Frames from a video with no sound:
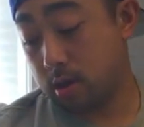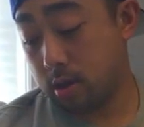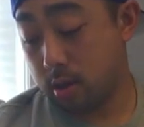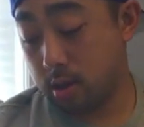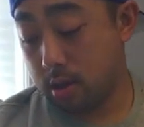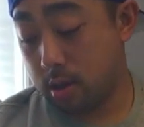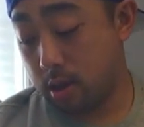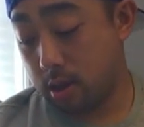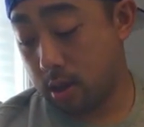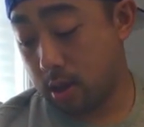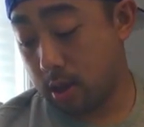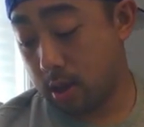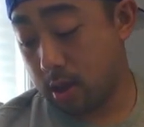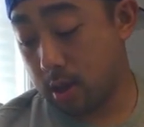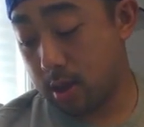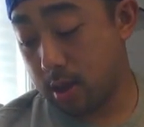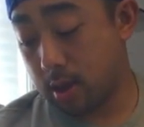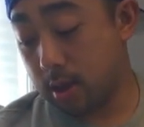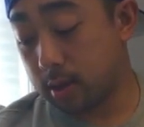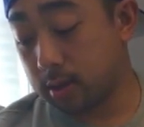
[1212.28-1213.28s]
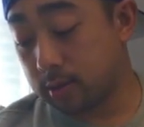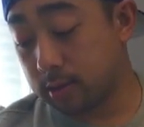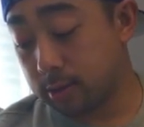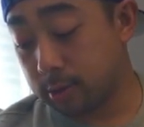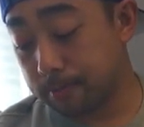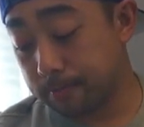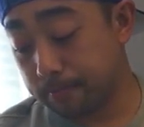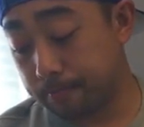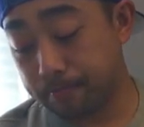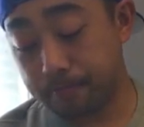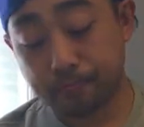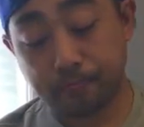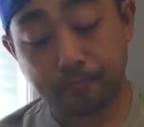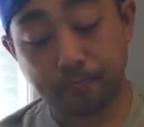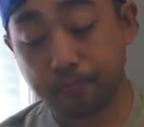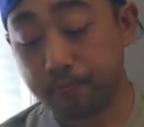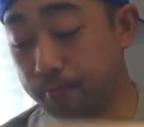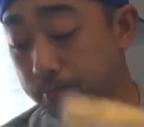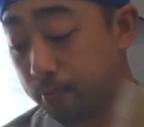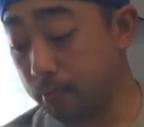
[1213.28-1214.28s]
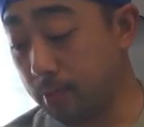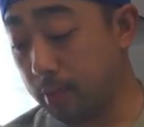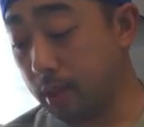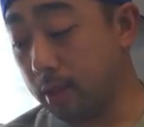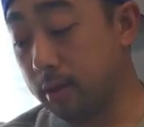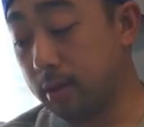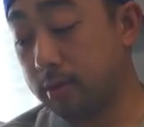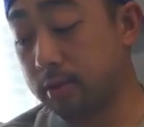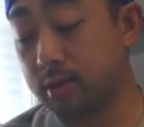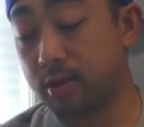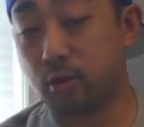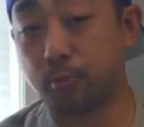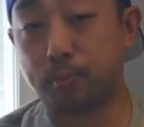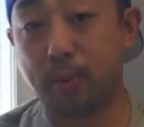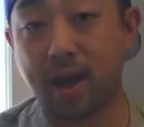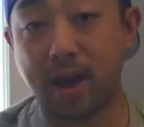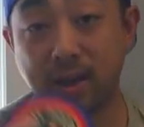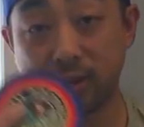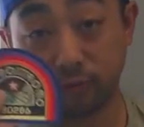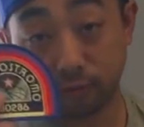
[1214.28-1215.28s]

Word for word: and this patch from